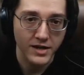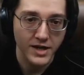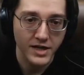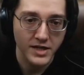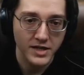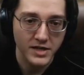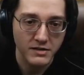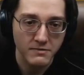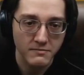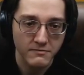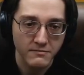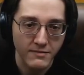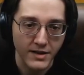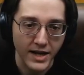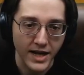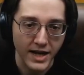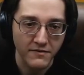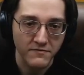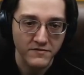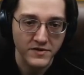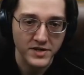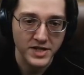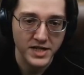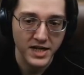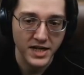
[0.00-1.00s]
I
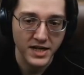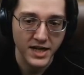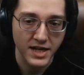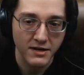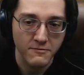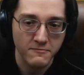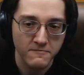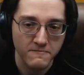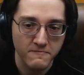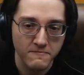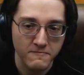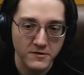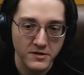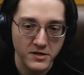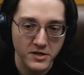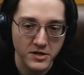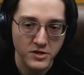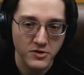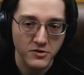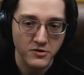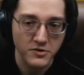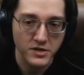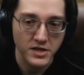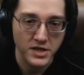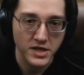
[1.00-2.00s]
have to say that with
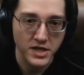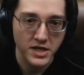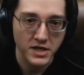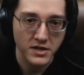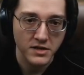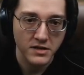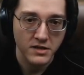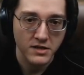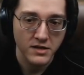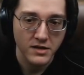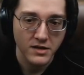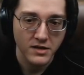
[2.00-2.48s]
certainty.